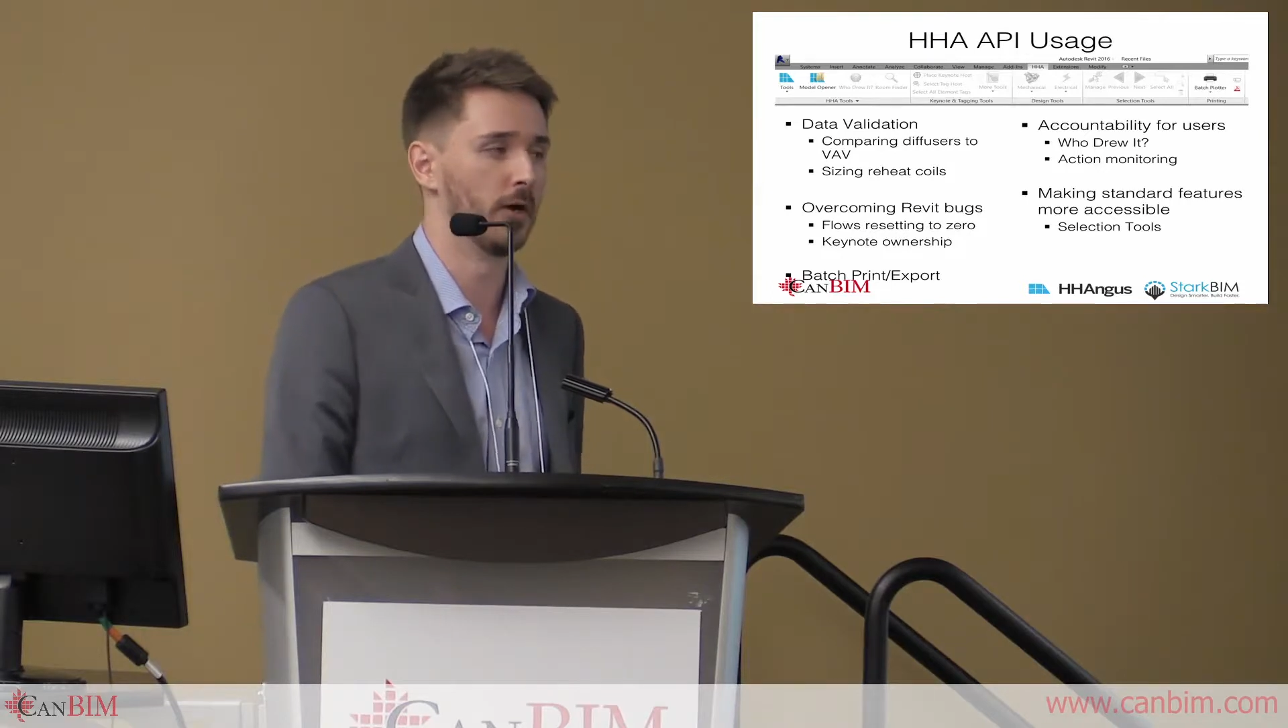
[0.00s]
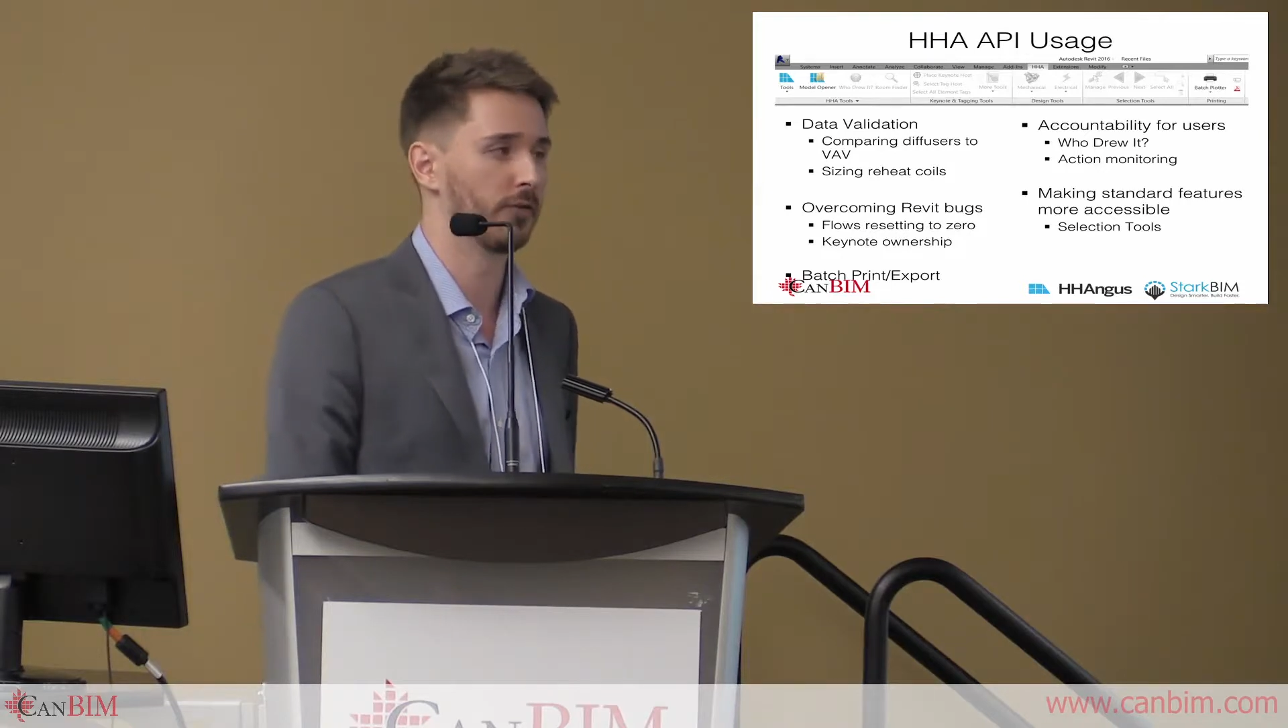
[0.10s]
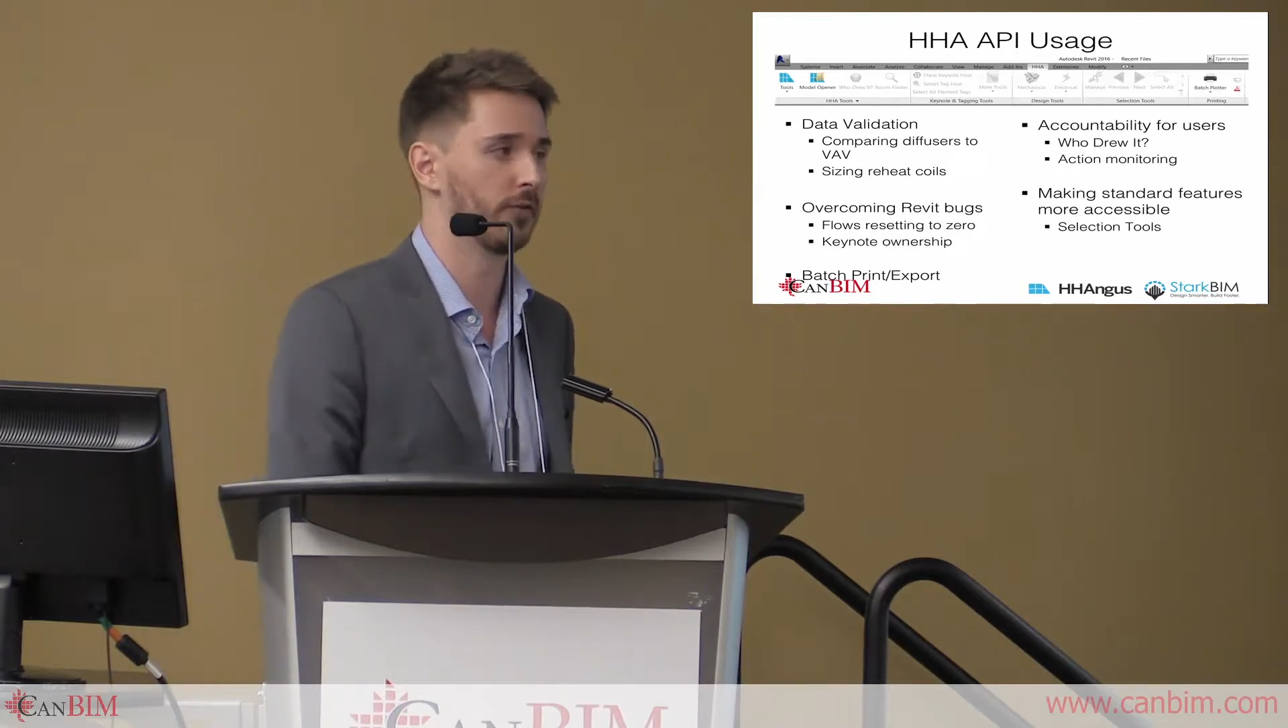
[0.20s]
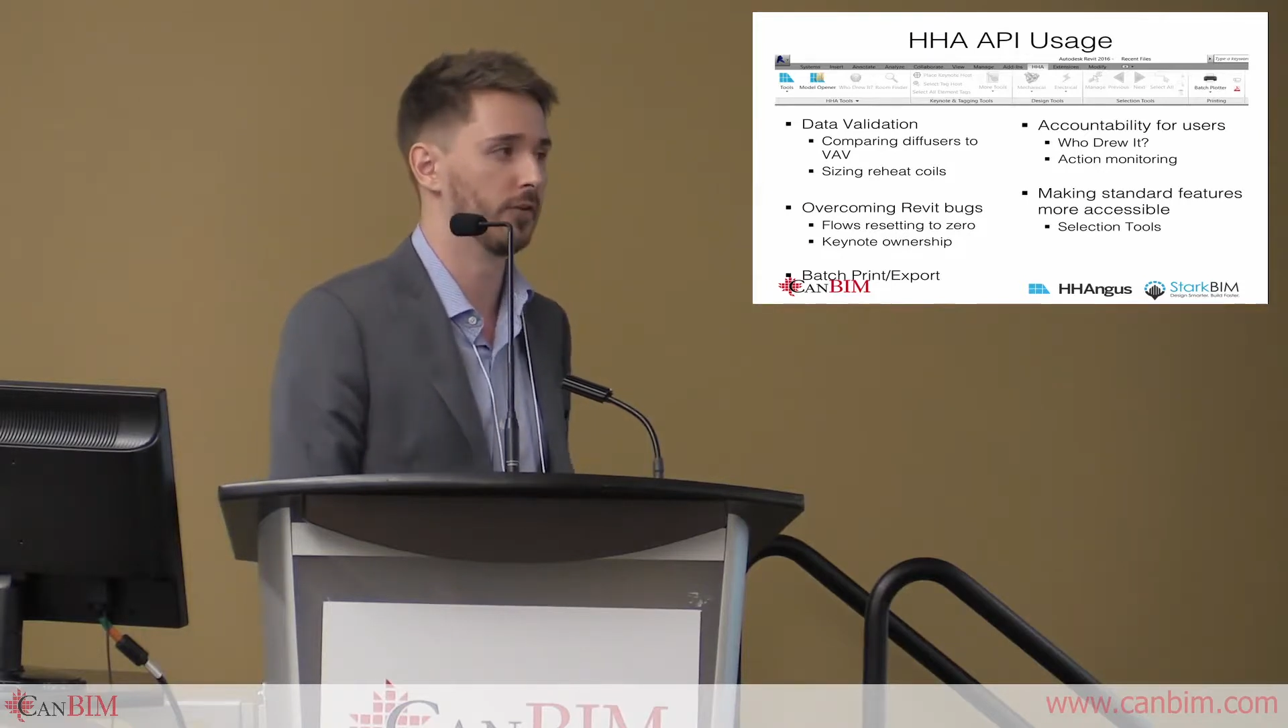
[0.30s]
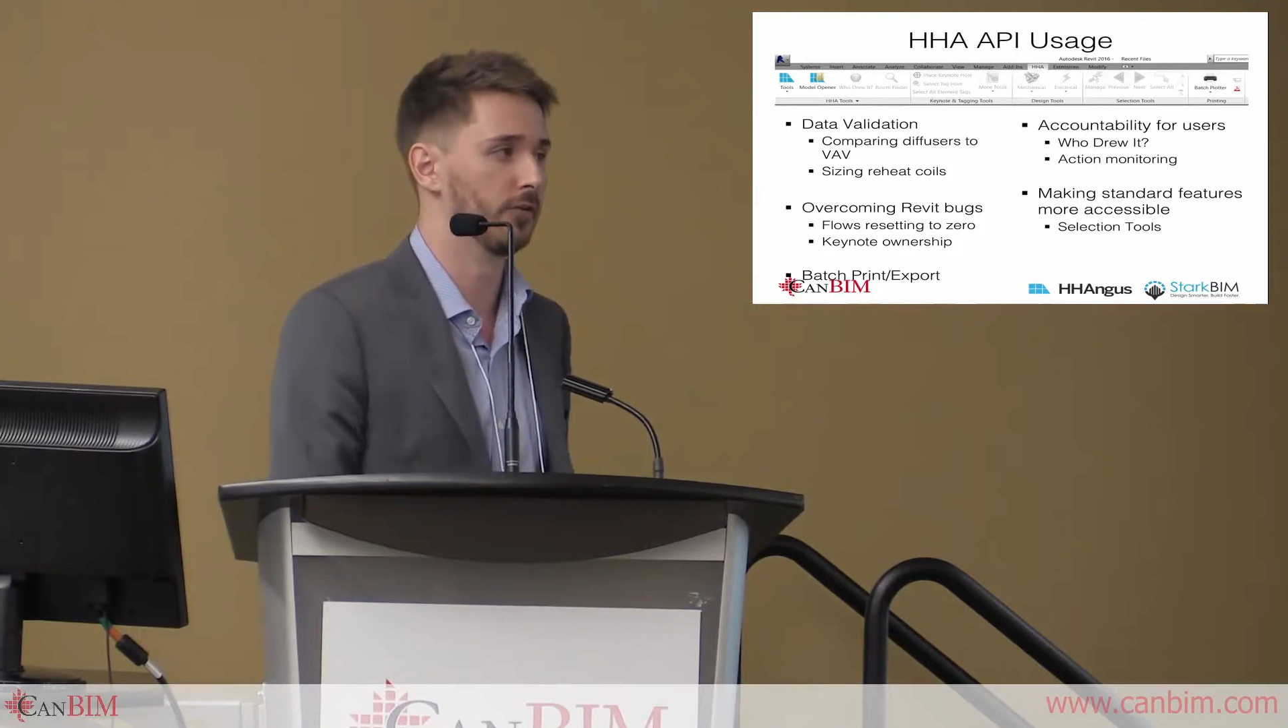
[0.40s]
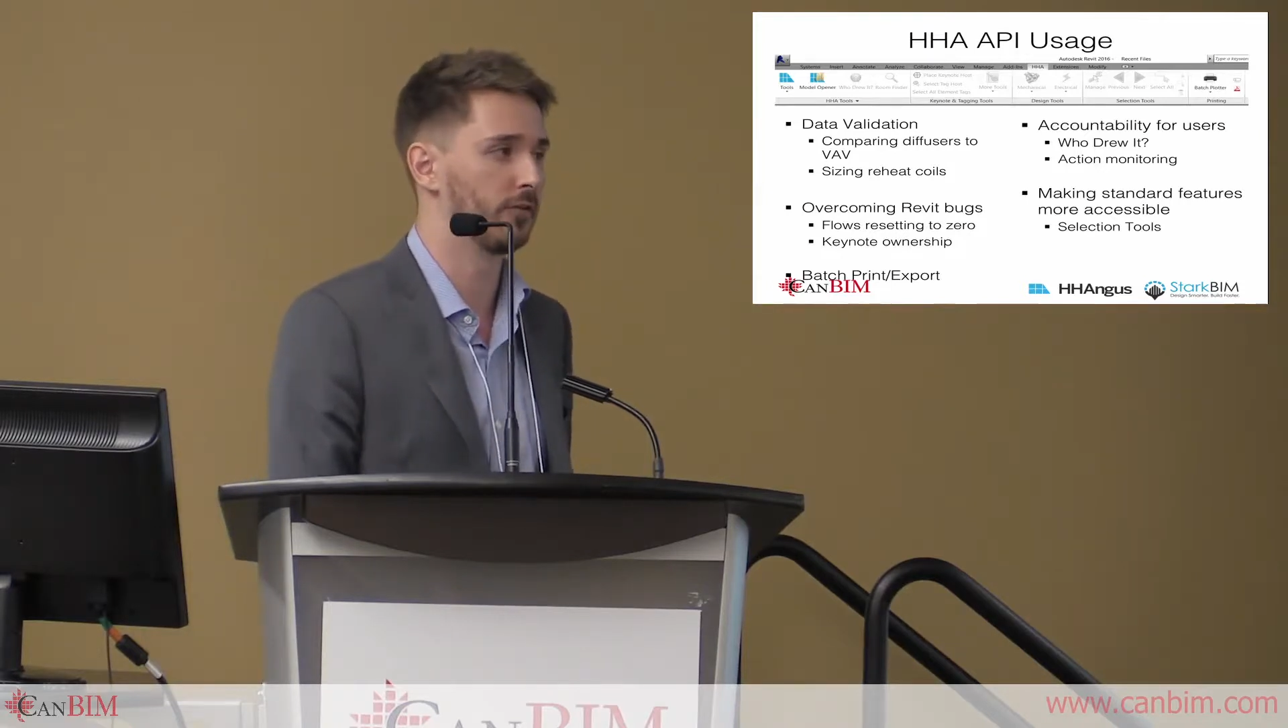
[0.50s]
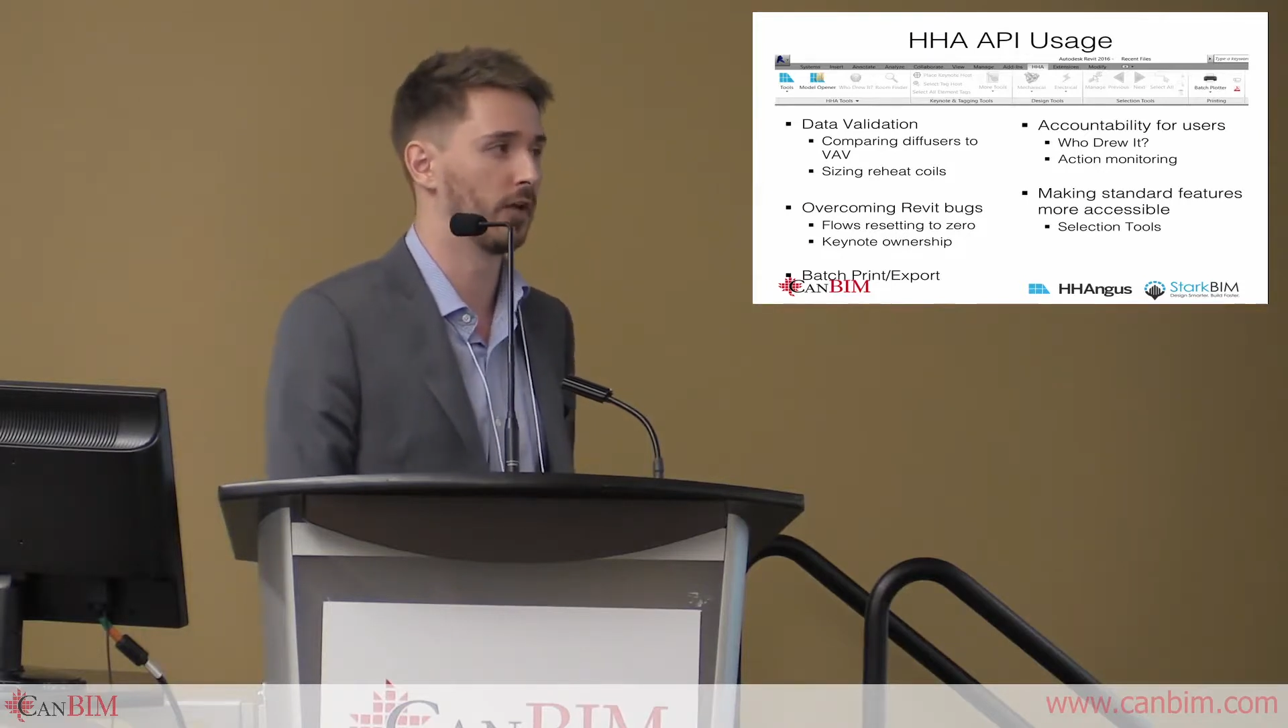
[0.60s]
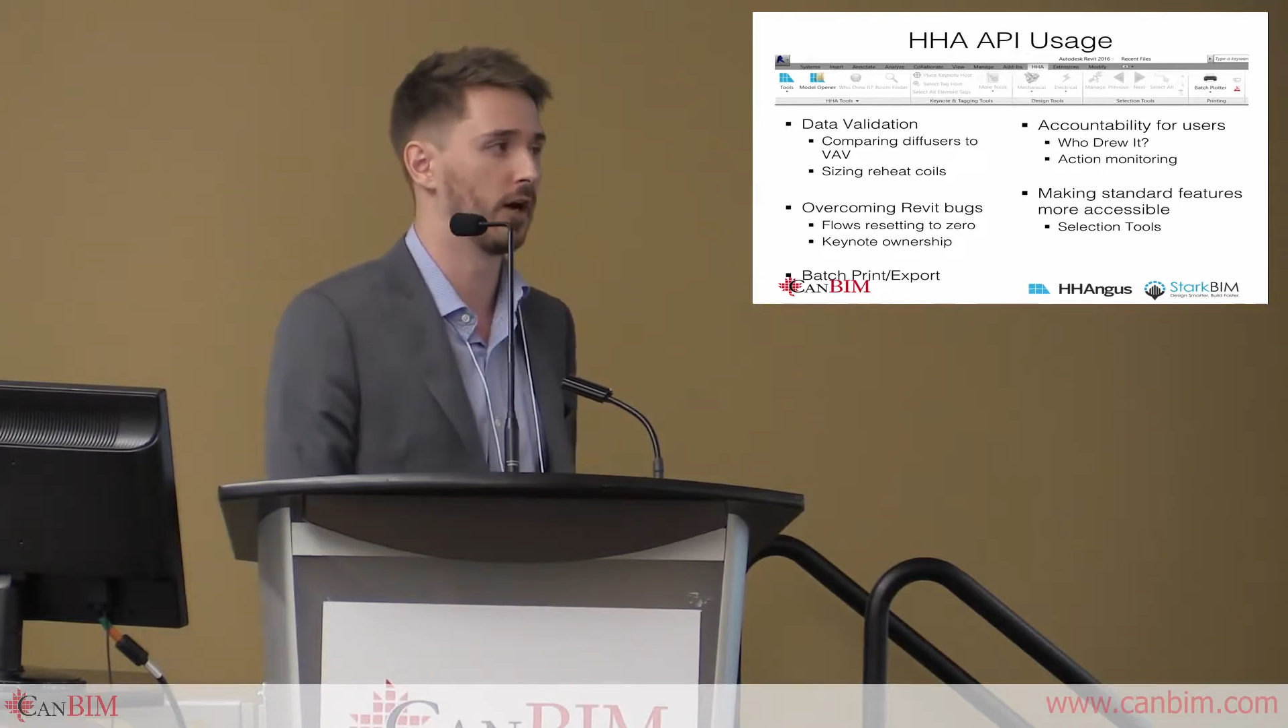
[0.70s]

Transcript: boxes